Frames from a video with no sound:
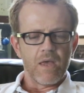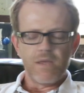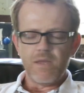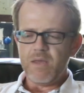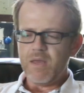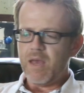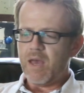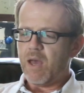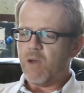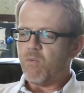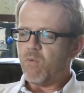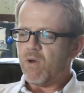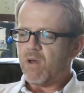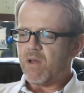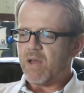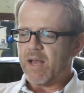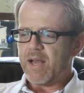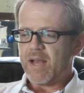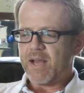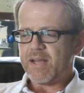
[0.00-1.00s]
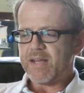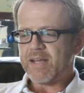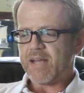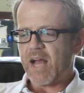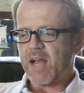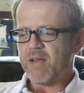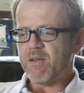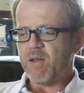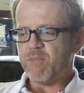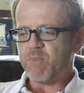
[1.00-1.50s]
Yeah, well,
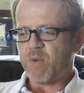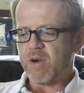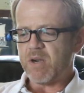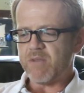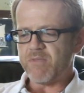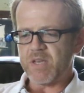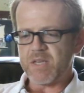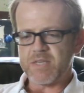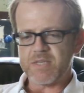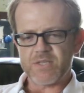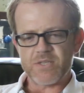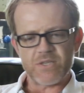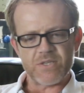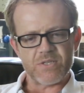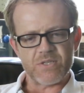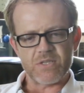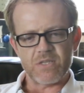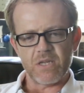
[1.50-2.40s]
part of it is just,